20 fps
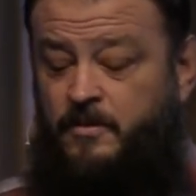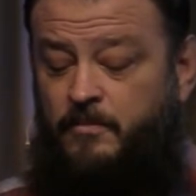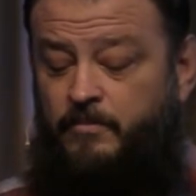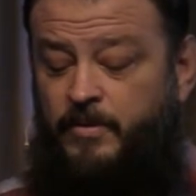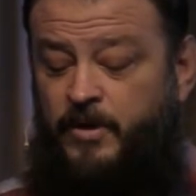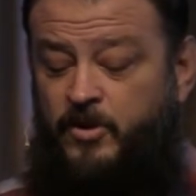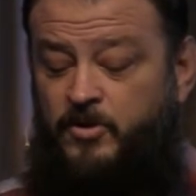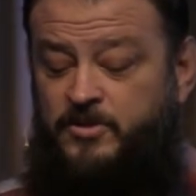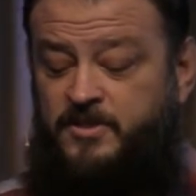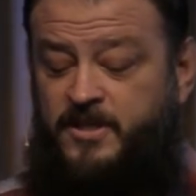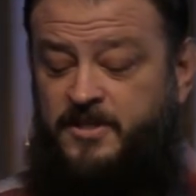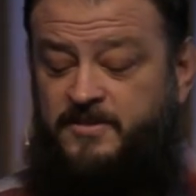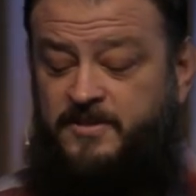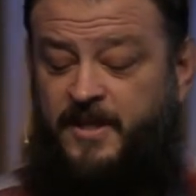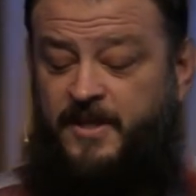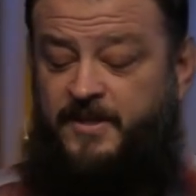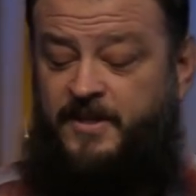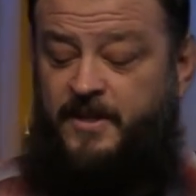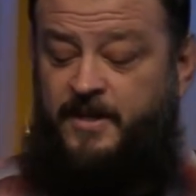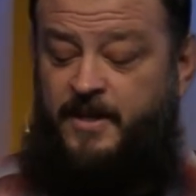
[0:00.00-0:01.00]
Peter says they
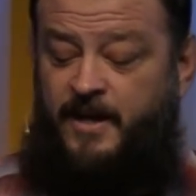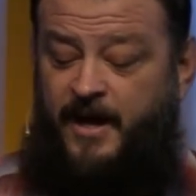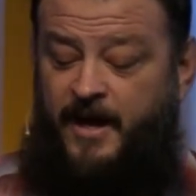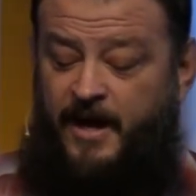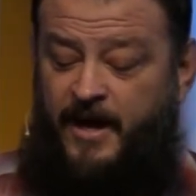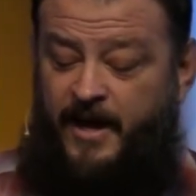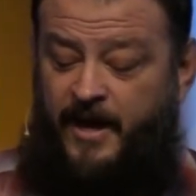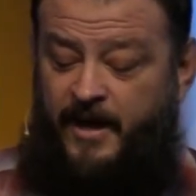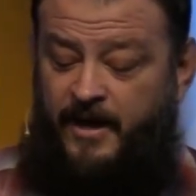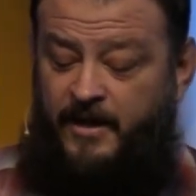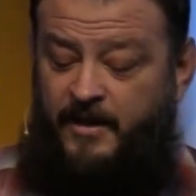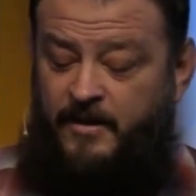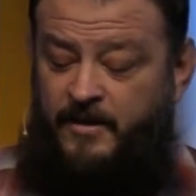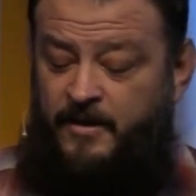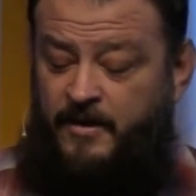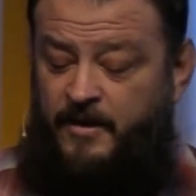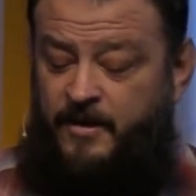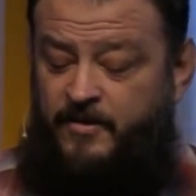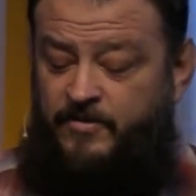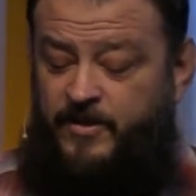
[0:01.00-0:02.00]
deny
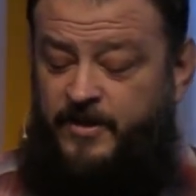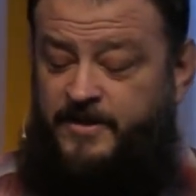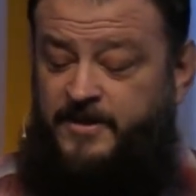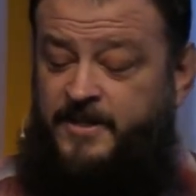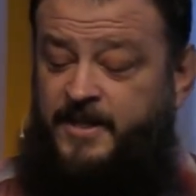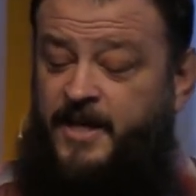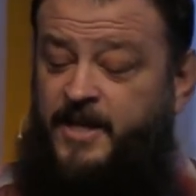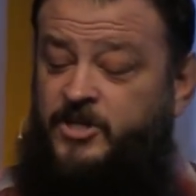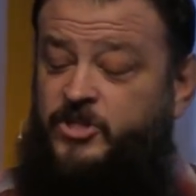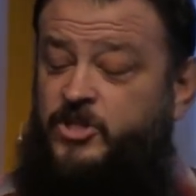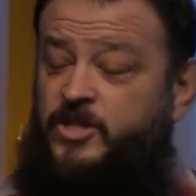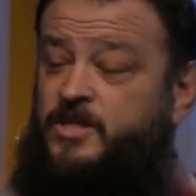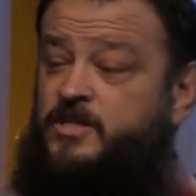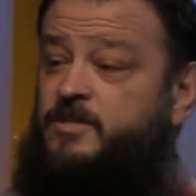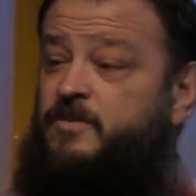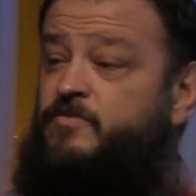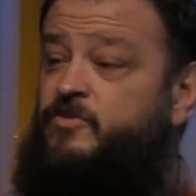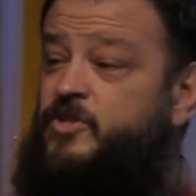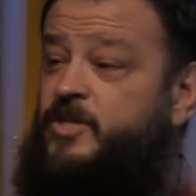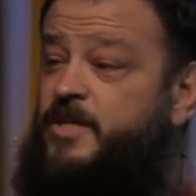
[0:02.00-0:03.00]
the teachings
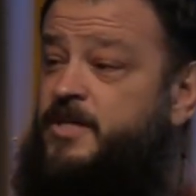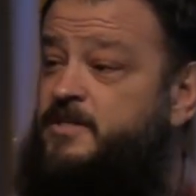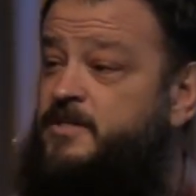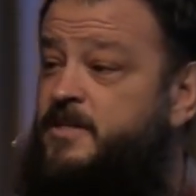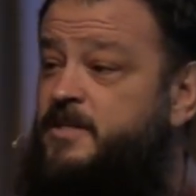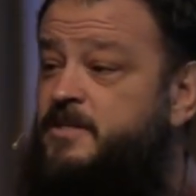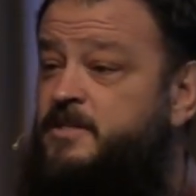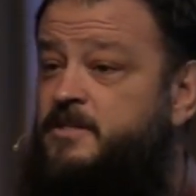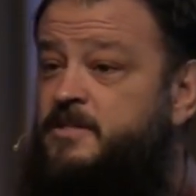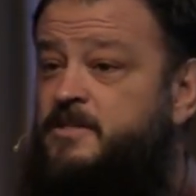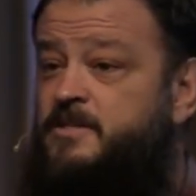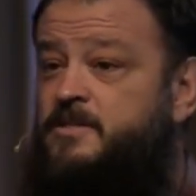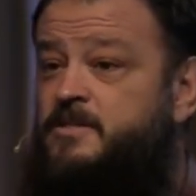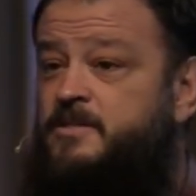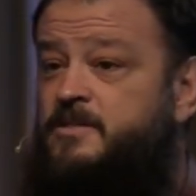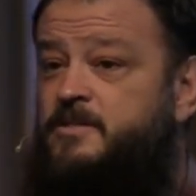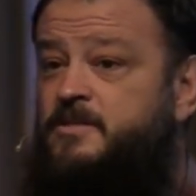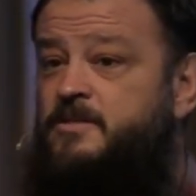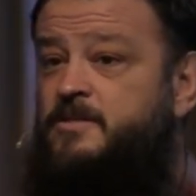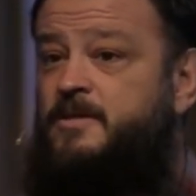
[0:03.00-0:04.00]
of Jesus
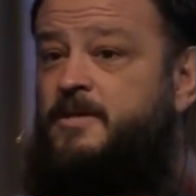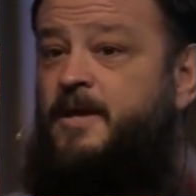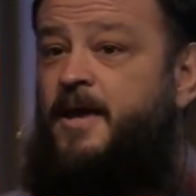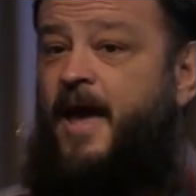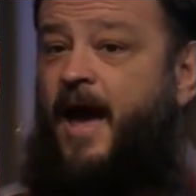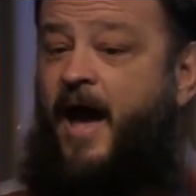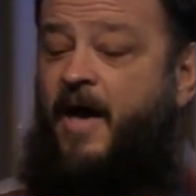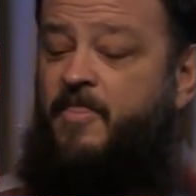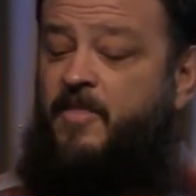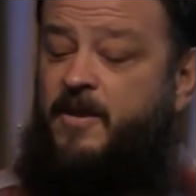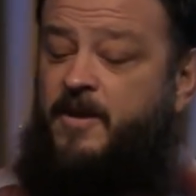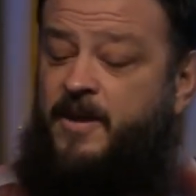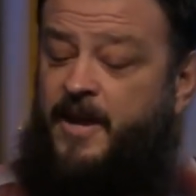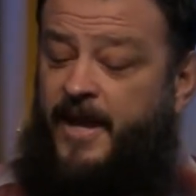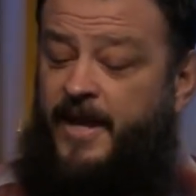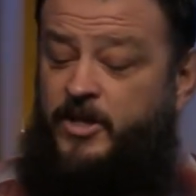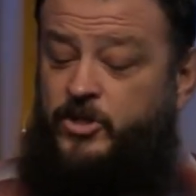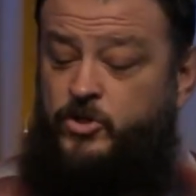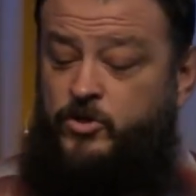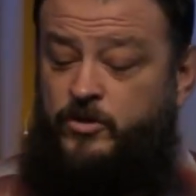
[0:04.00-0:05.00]
and the
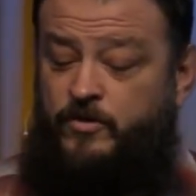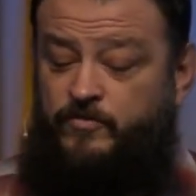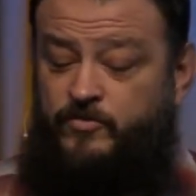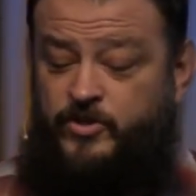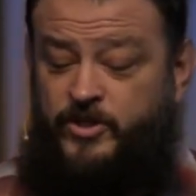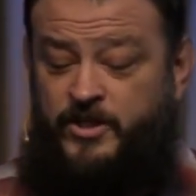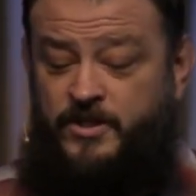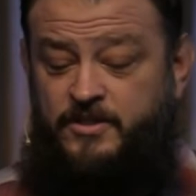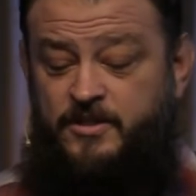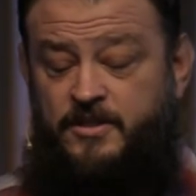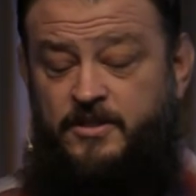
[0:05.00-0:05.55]
nature of Jesus.